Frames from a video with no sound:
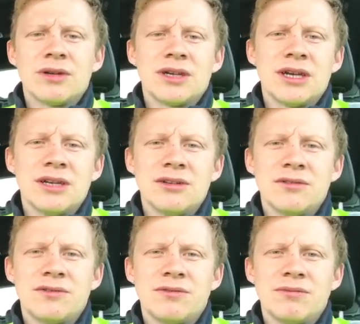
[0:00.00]
kind
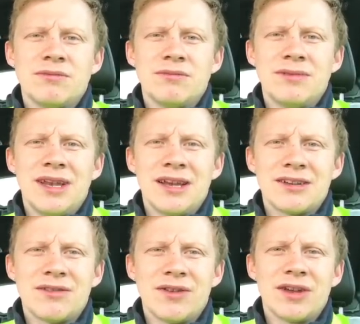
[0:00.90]
of
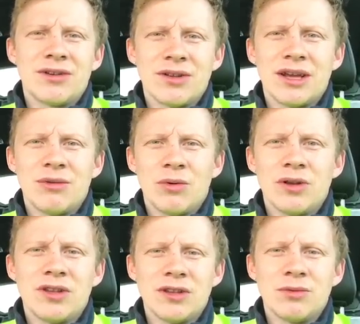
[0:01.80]
next vehicle that I
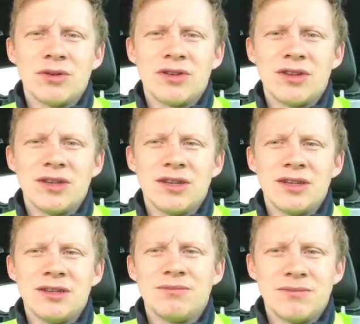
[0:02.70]
wanted was
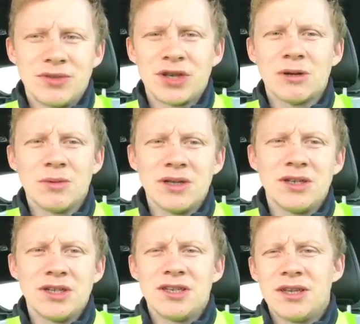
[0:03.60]
the Shelby
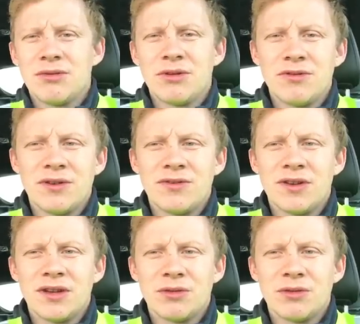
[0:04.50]
GT350,